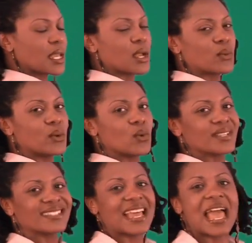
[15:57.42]
and we
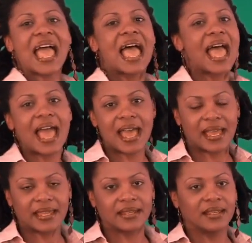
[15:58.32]
want to
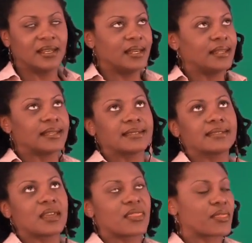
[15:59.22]
add, let's
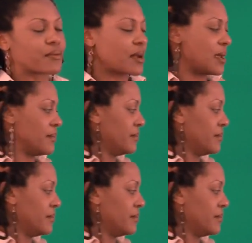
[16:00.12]
say, 3.